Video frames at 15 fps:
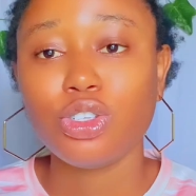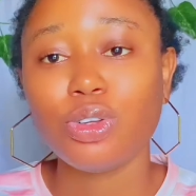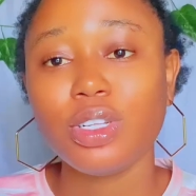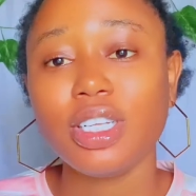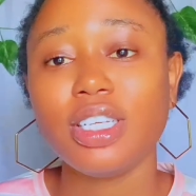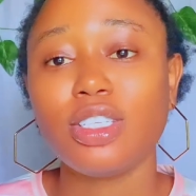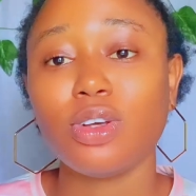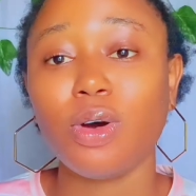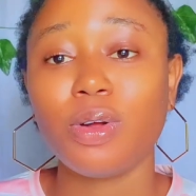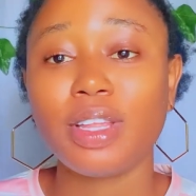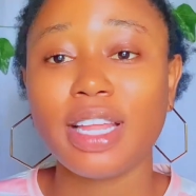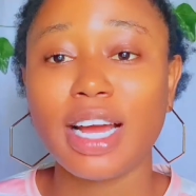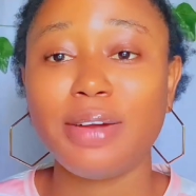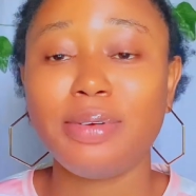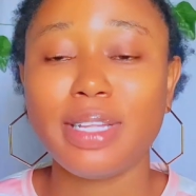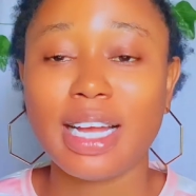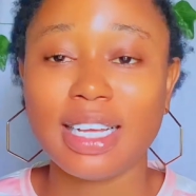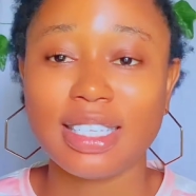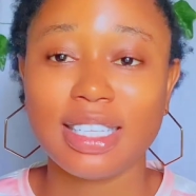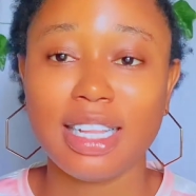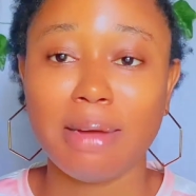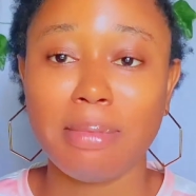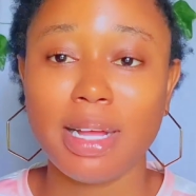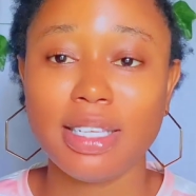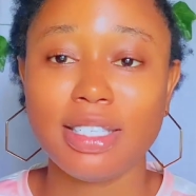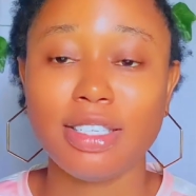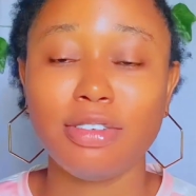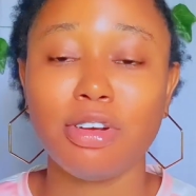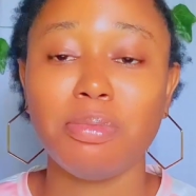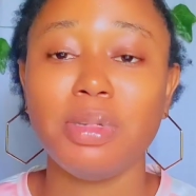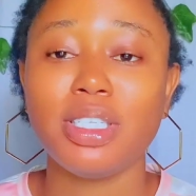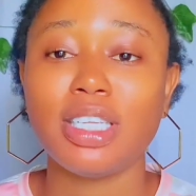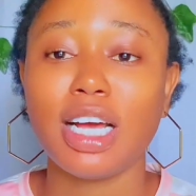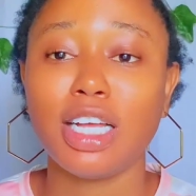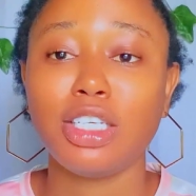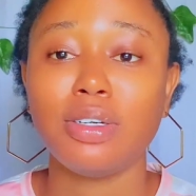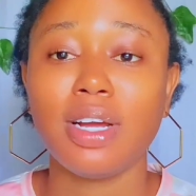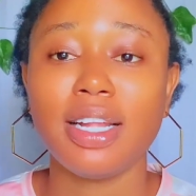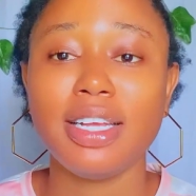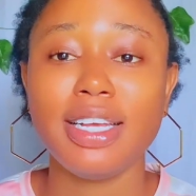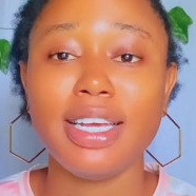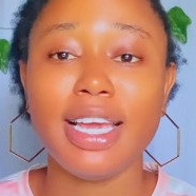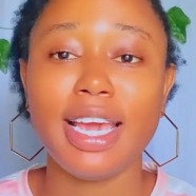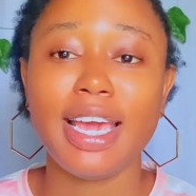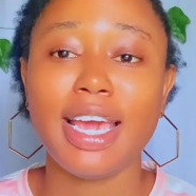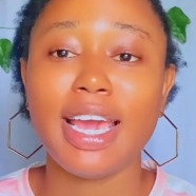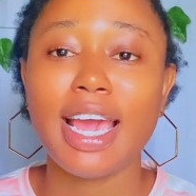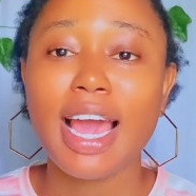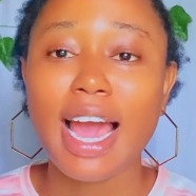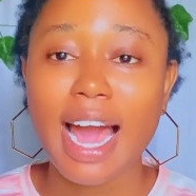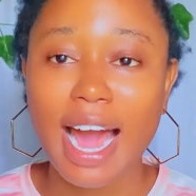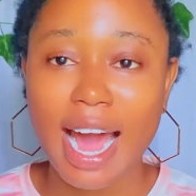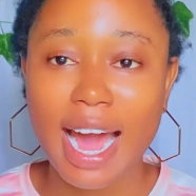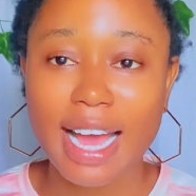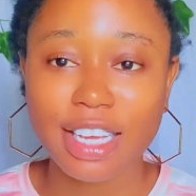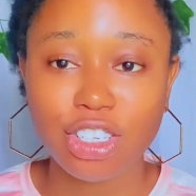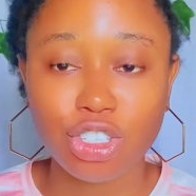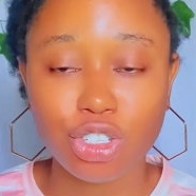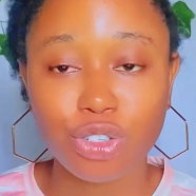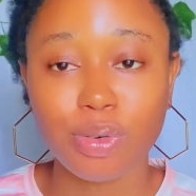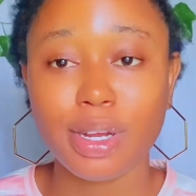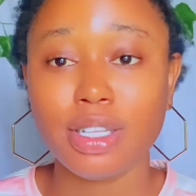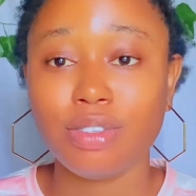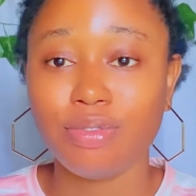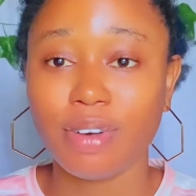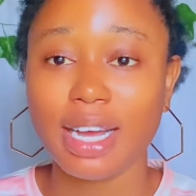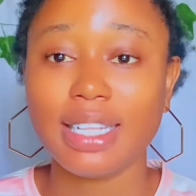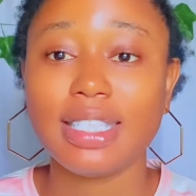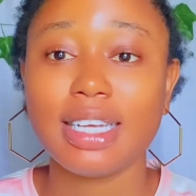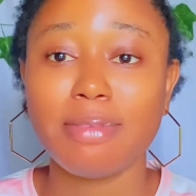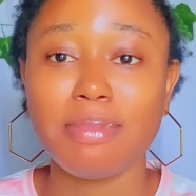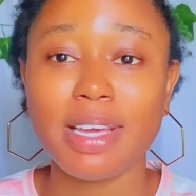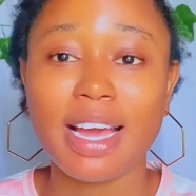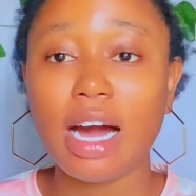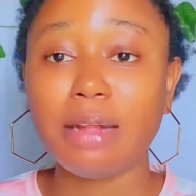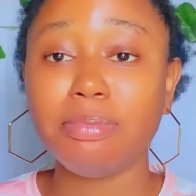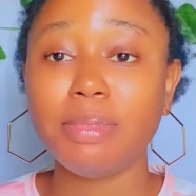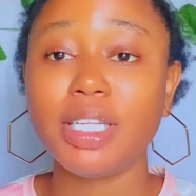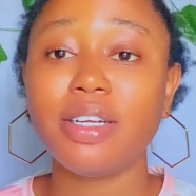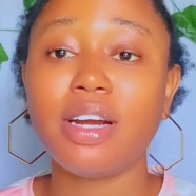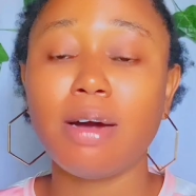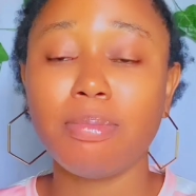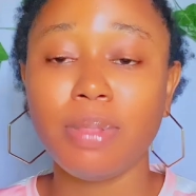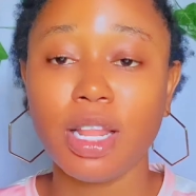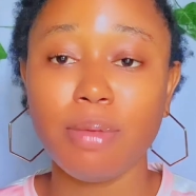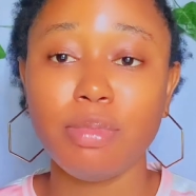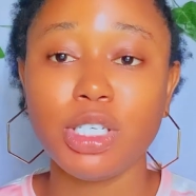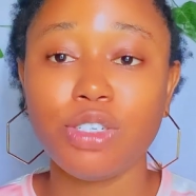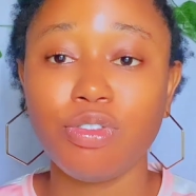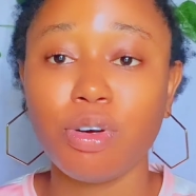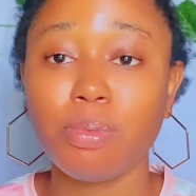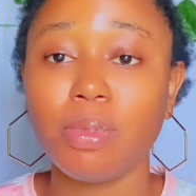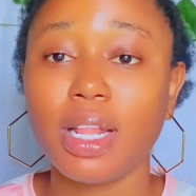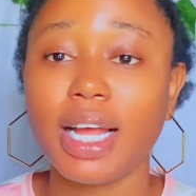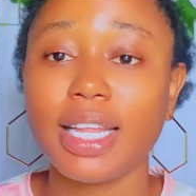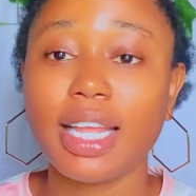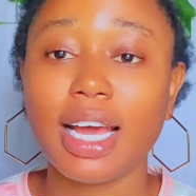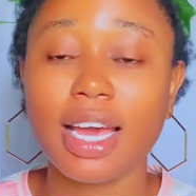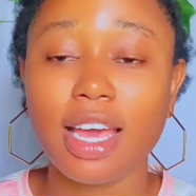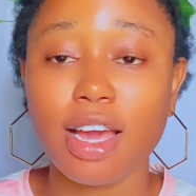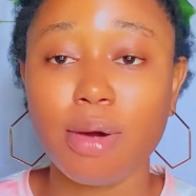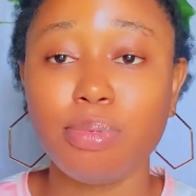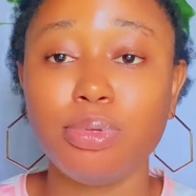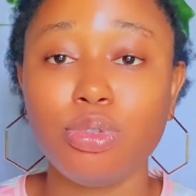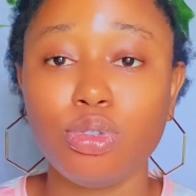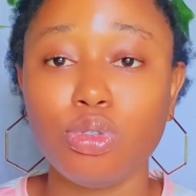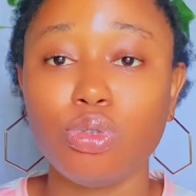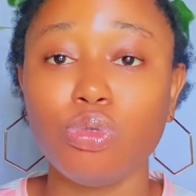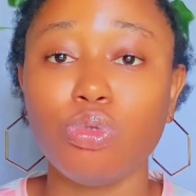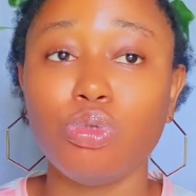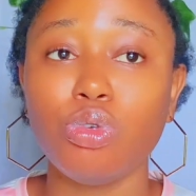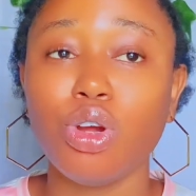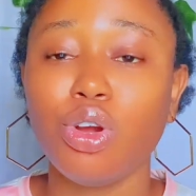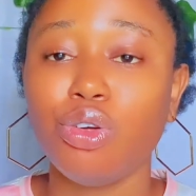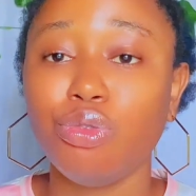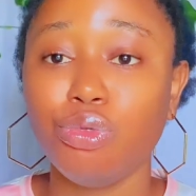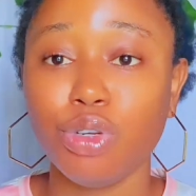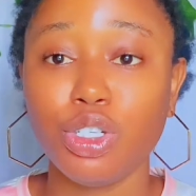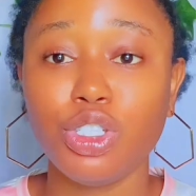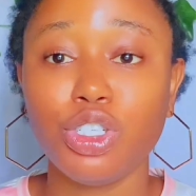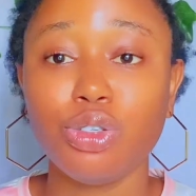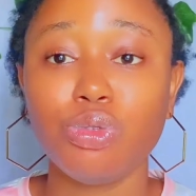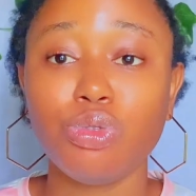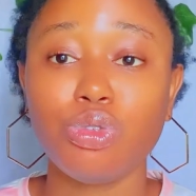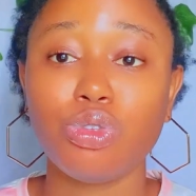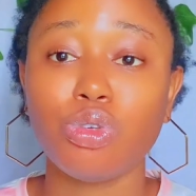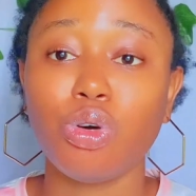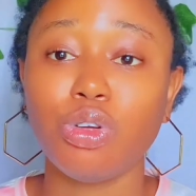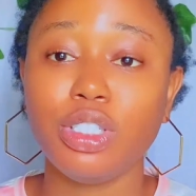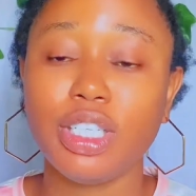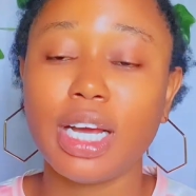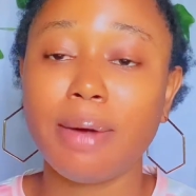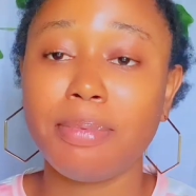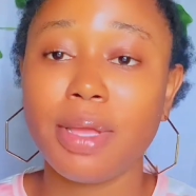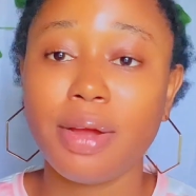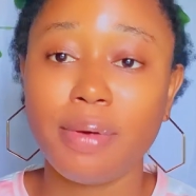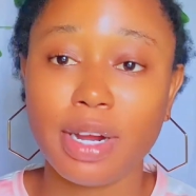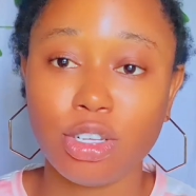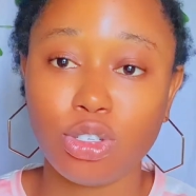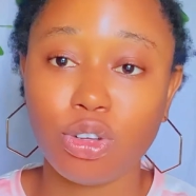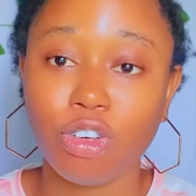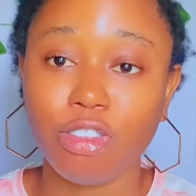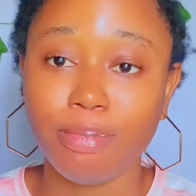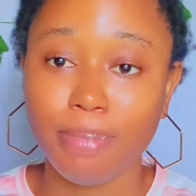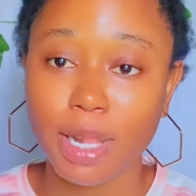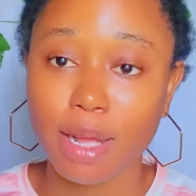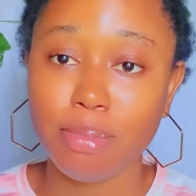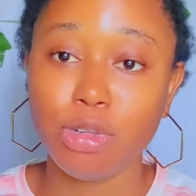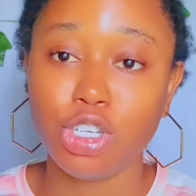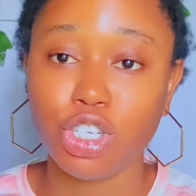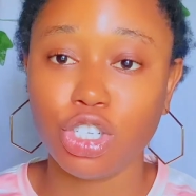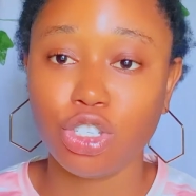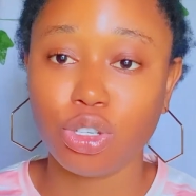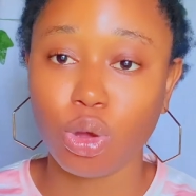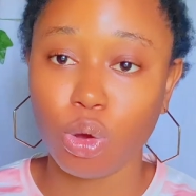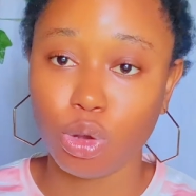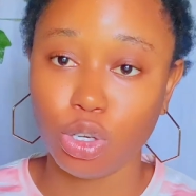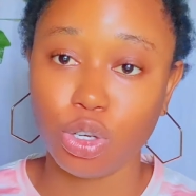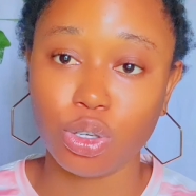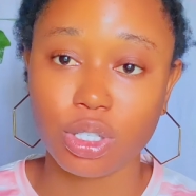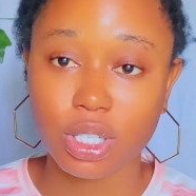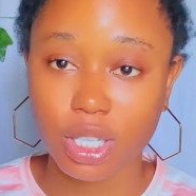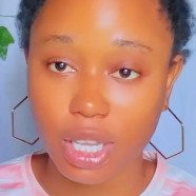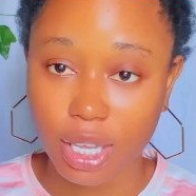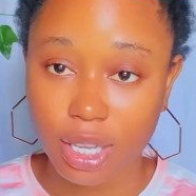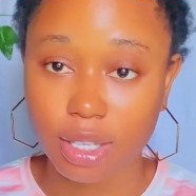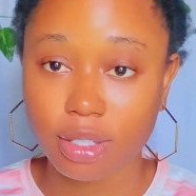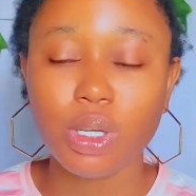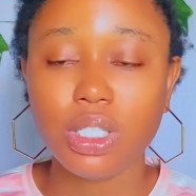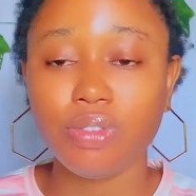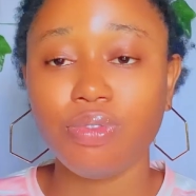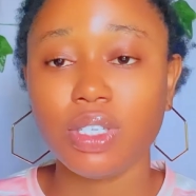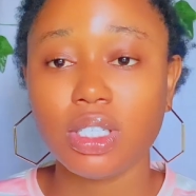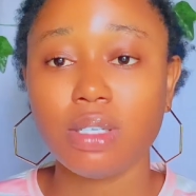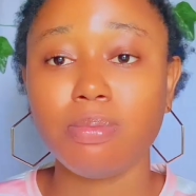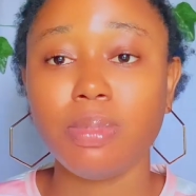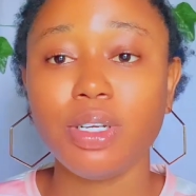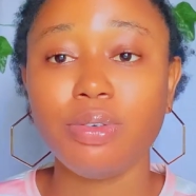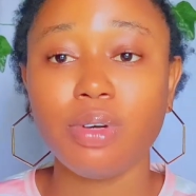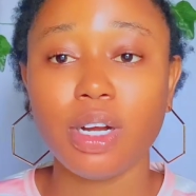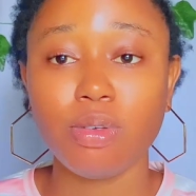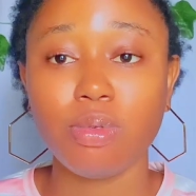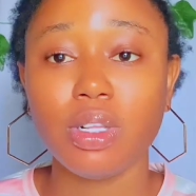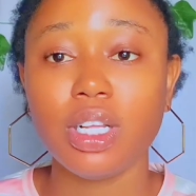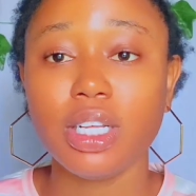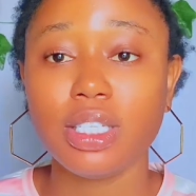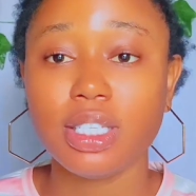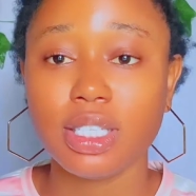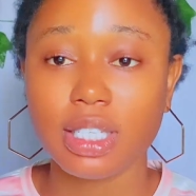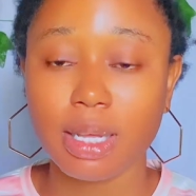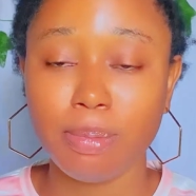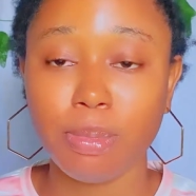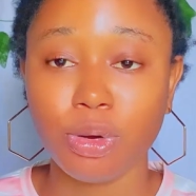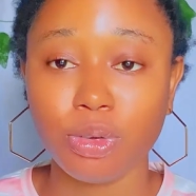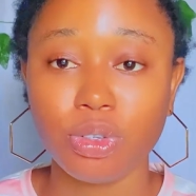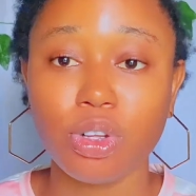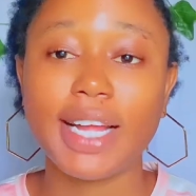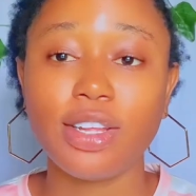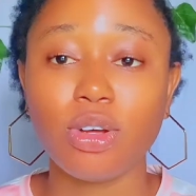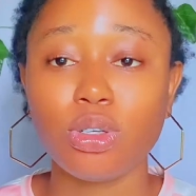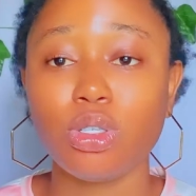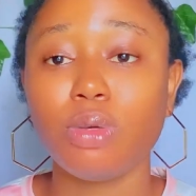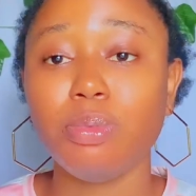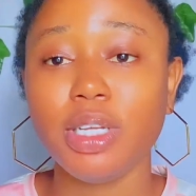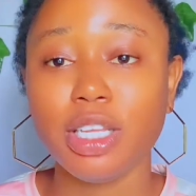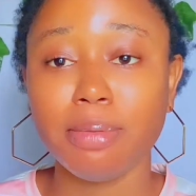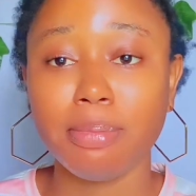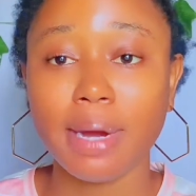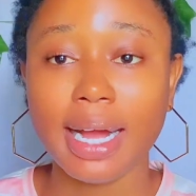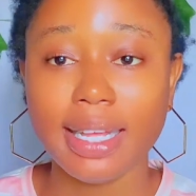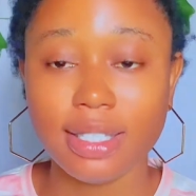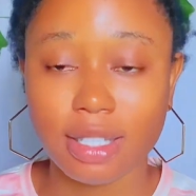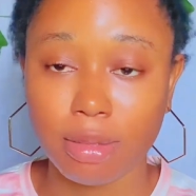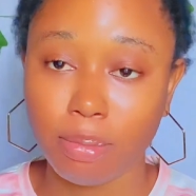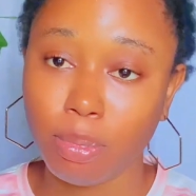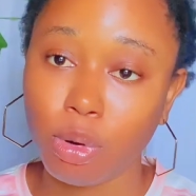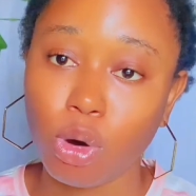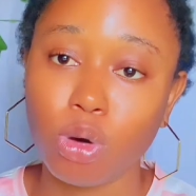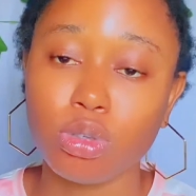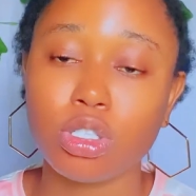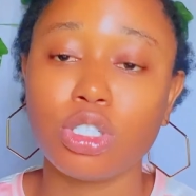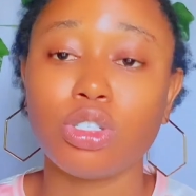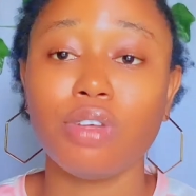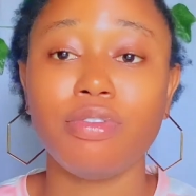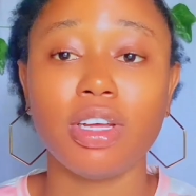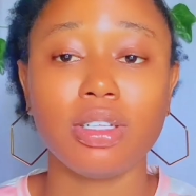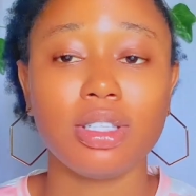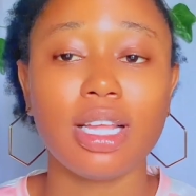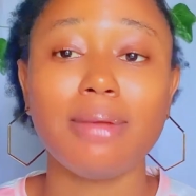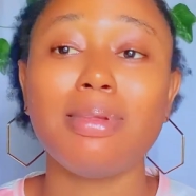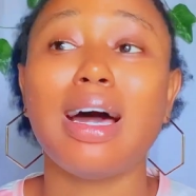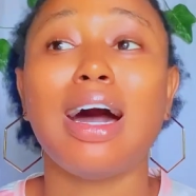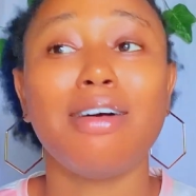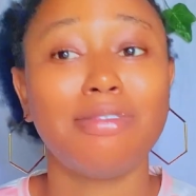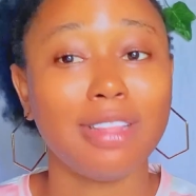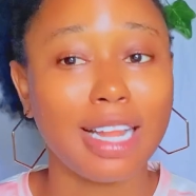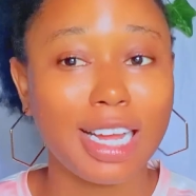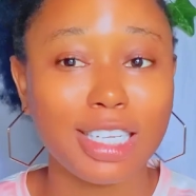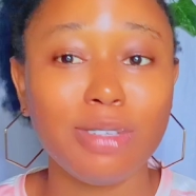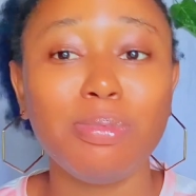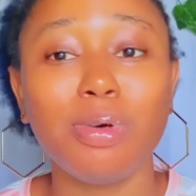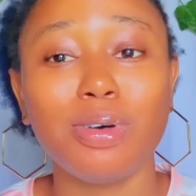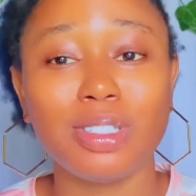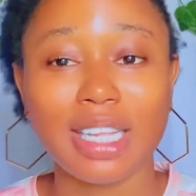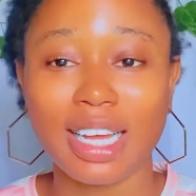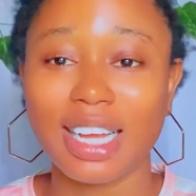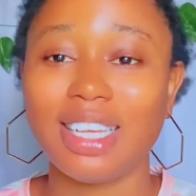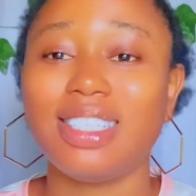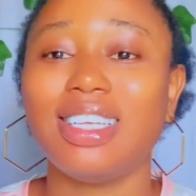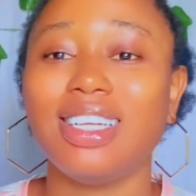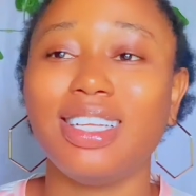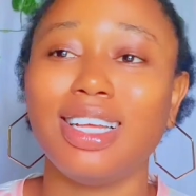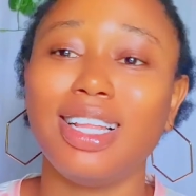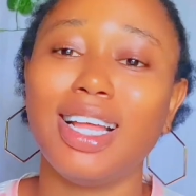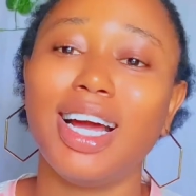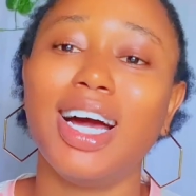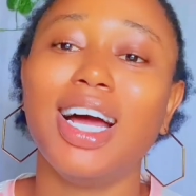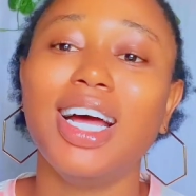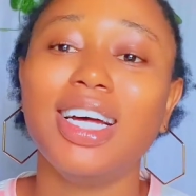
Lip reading: So this Ordinary Niacinamide Serum is actually a high strength vitamin and mineral blemish formula that helps to reduce the appearance of blemishes on your skin, which visibly regulates sebum and also minimize the pores. So if you're tired that have large pores, like I said earlier,